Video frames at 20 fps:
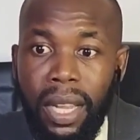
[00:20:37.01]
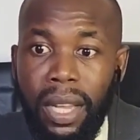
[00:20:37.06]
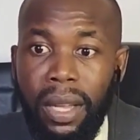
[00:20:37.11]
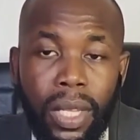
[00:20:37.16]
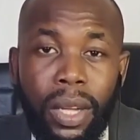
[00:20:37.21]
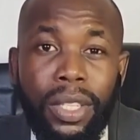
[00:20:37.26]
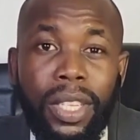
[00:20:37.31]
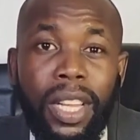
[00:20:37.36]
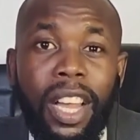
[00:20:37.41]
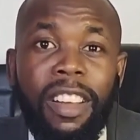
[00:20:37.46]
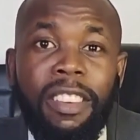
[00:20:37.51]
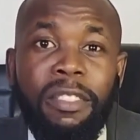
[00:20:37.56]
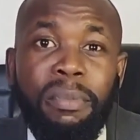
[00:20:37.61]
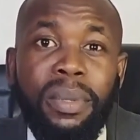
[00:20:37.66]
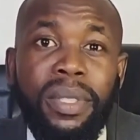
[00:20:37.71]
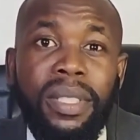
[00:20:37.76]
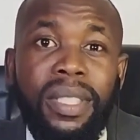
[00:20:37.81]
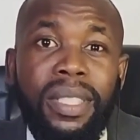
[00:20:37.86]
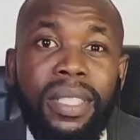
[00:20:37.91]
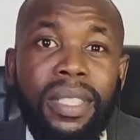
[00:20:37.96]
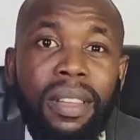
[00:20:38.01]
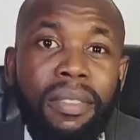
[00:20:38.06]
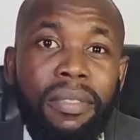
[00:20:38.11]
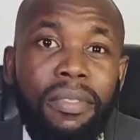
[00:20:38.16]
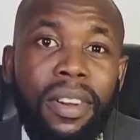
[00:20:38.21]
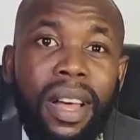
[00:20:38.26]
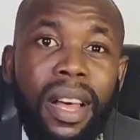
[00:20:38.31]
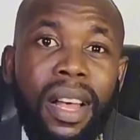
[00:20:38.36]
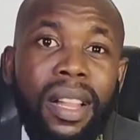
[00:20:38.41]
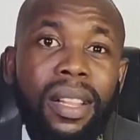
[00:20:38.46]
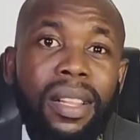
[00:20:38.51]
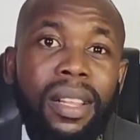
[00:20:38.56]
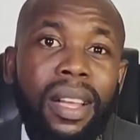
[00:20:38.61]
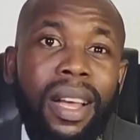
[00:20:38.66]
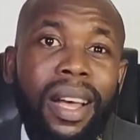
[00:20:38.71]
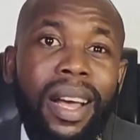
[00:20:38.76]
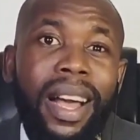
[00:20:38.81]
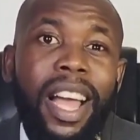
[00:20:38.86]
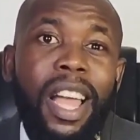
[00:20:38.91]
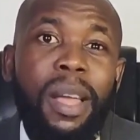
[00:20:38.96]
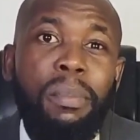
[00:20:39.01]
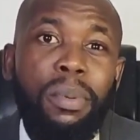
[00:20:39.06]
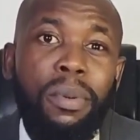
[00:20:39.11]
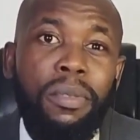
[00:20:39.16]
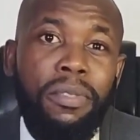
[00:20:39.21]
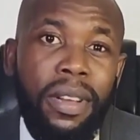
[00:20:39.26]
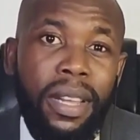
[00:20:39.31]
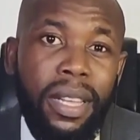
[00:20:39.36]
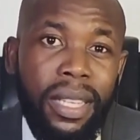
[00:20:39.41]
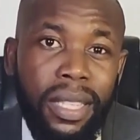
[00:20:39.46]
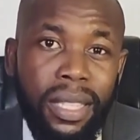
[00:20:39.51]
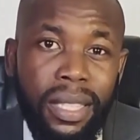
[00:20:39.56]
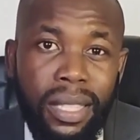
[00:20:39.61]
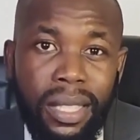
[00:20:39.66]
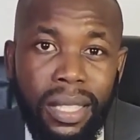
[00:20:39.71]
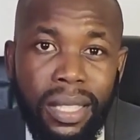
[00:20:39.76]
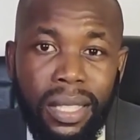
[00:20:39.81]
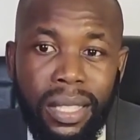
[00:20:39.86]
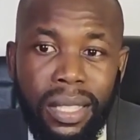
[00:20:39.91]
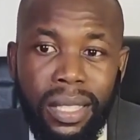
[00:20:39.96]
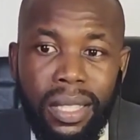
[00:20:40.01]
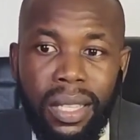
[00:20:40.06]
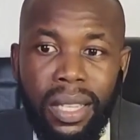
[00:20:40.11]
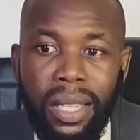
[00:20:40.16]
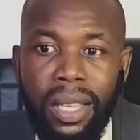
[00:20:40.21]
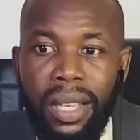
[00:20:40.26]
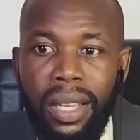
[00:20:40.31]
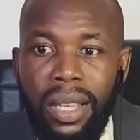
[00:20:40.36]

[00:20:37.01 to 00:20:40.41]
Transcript: Now, there have been several high-profile cases